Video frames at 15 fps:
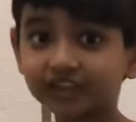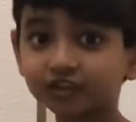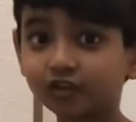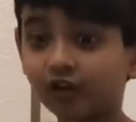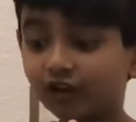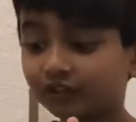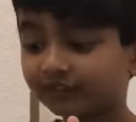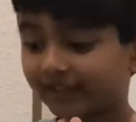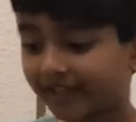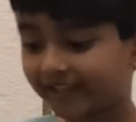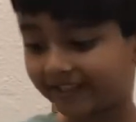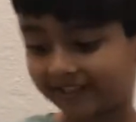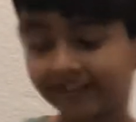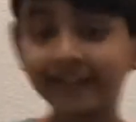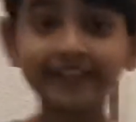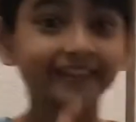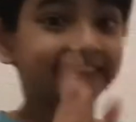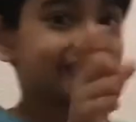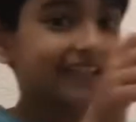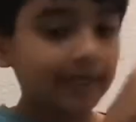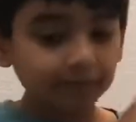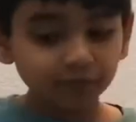are all ready. It's
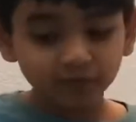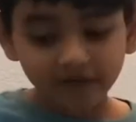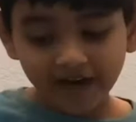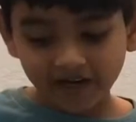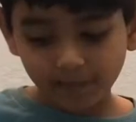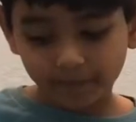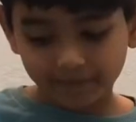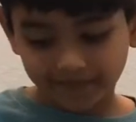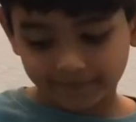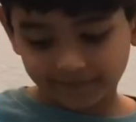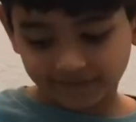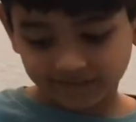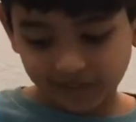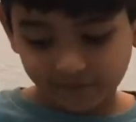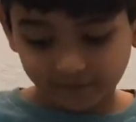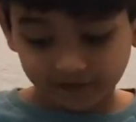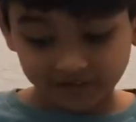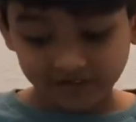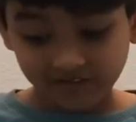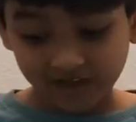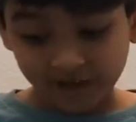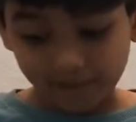time to add up paper towels.
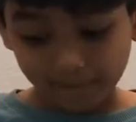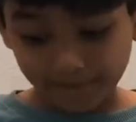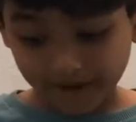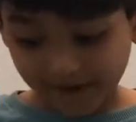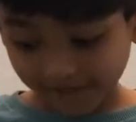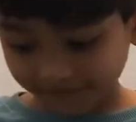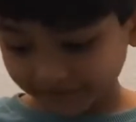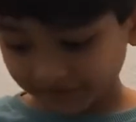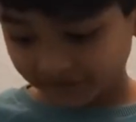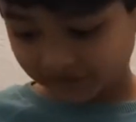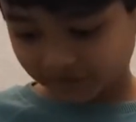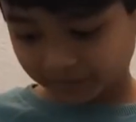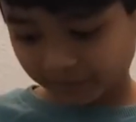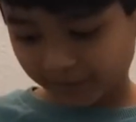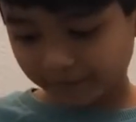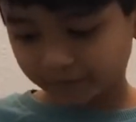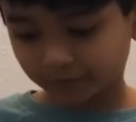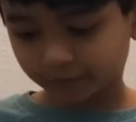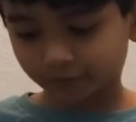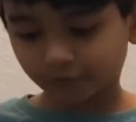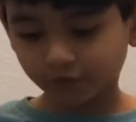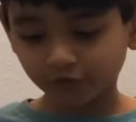But remember to
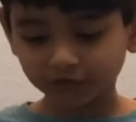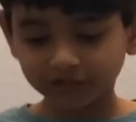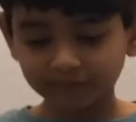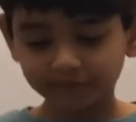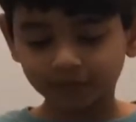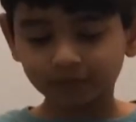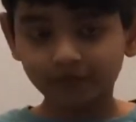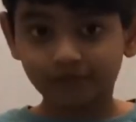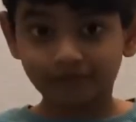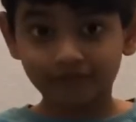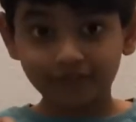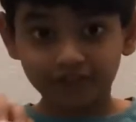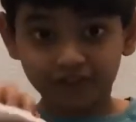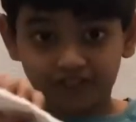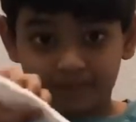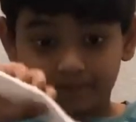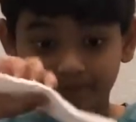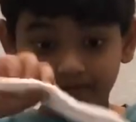fold them into a V shape,